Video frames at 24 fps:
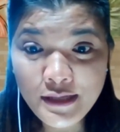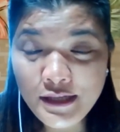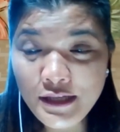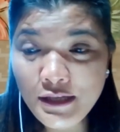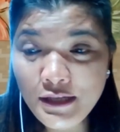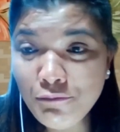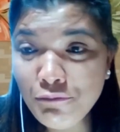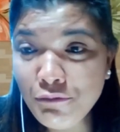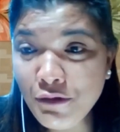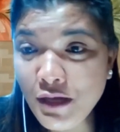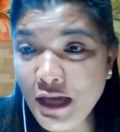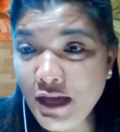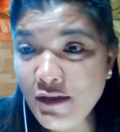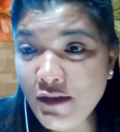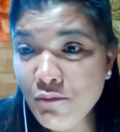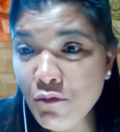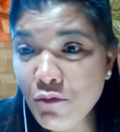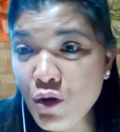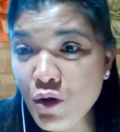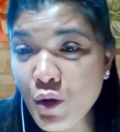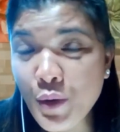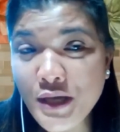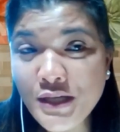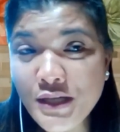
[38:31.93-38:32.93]
If we have
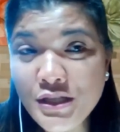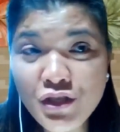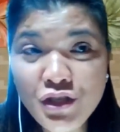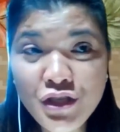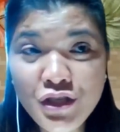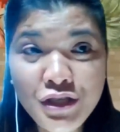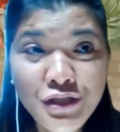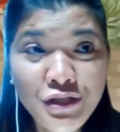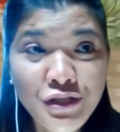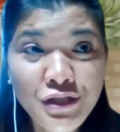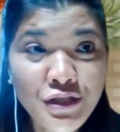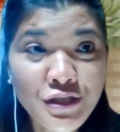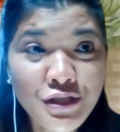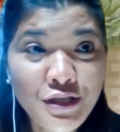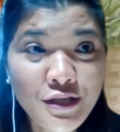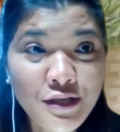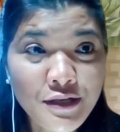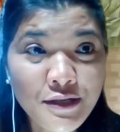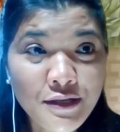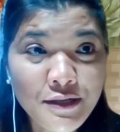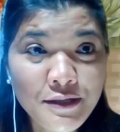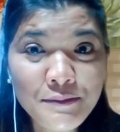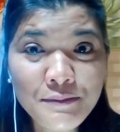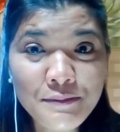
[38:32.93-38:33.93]
more questions,
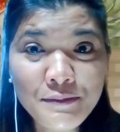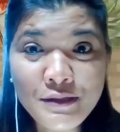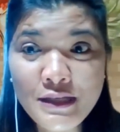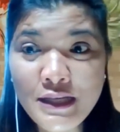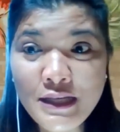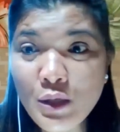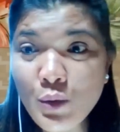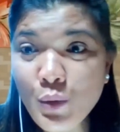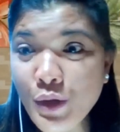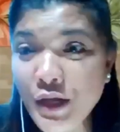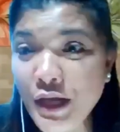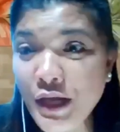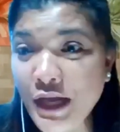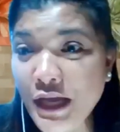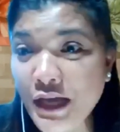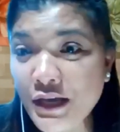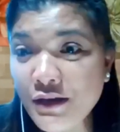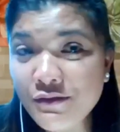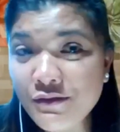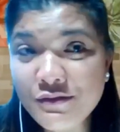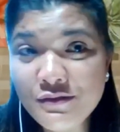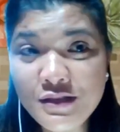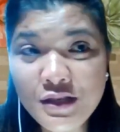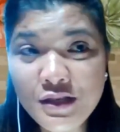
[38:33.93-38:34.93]
can we
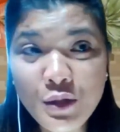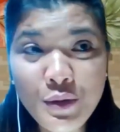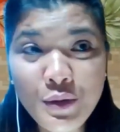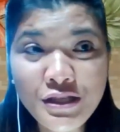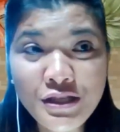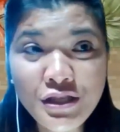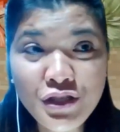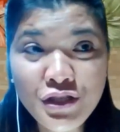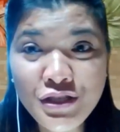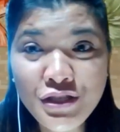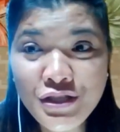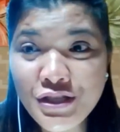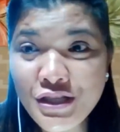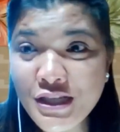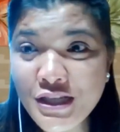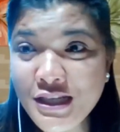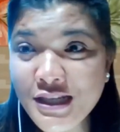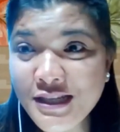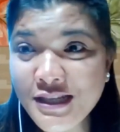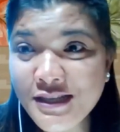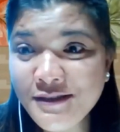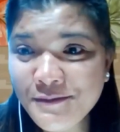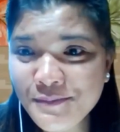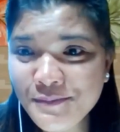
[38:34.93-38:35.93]
have the questions
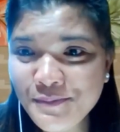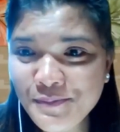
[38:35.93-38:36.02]
in?